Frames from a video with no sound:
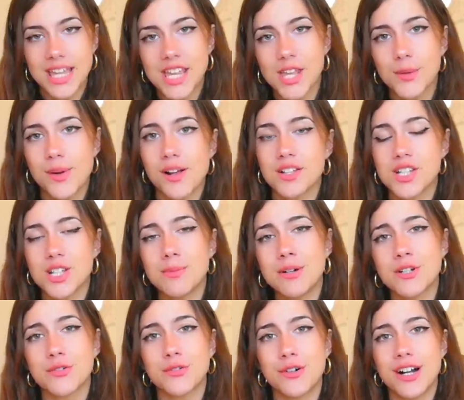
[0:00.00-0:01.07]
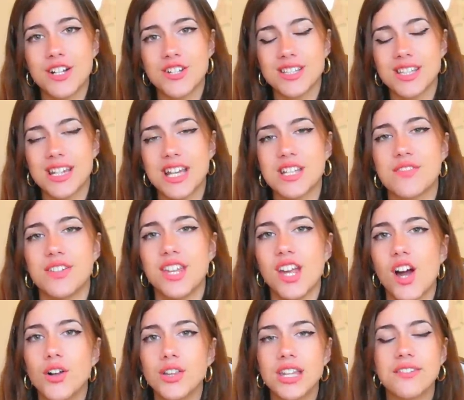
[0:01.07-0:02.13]
thank you all so much for watching today's
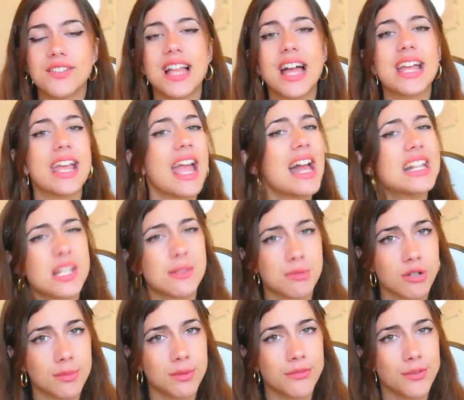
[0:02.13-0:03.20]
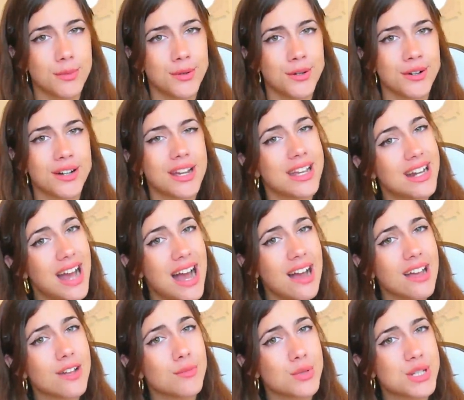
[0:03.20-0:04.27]
video. Leave a like and subscribe for more, and
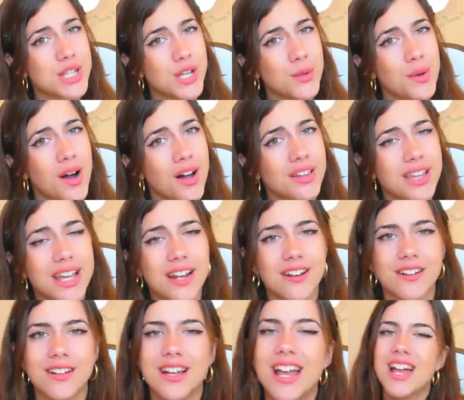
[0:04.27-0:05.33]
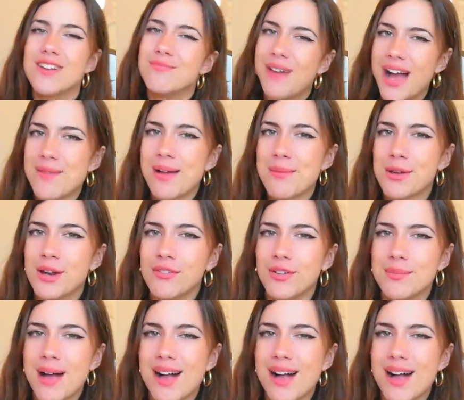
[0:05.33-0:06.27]
I will see you all later. Bye, my beautiful